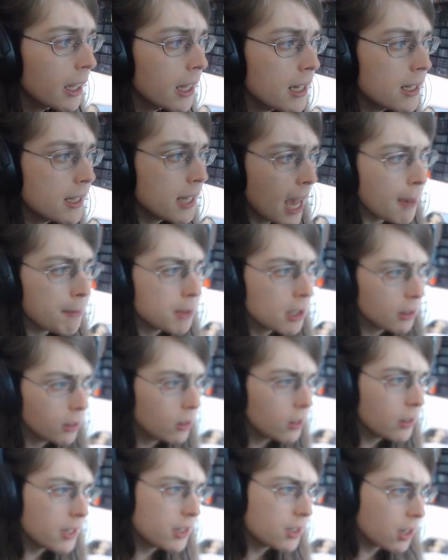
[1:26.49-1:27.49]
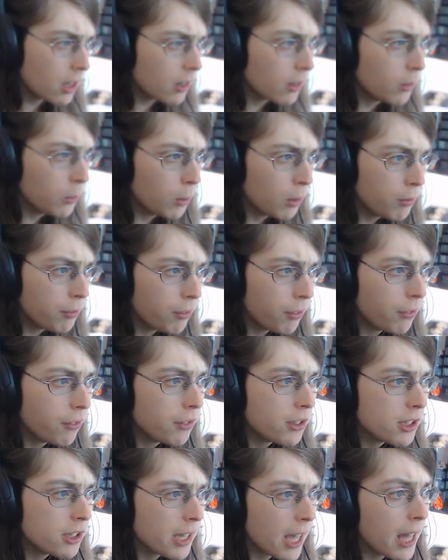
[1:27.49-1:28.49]
he is absolutely certain,
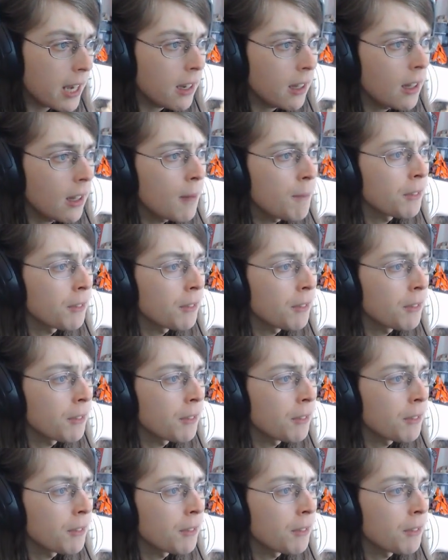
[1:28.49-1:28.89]
Wolff said.